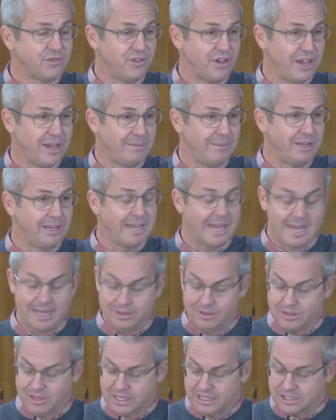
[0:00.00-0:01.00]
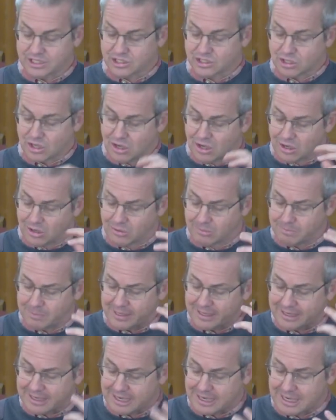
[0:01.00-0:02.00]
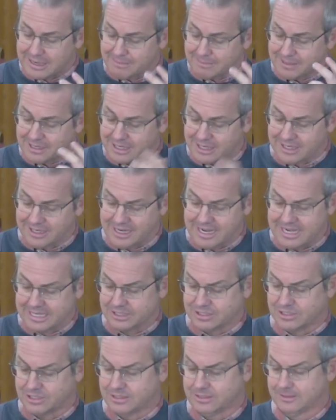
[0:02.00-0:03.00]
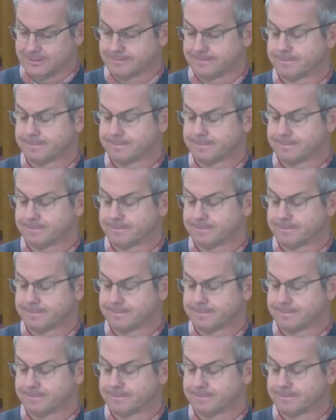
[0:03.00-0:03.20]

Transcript: family and this song become connected.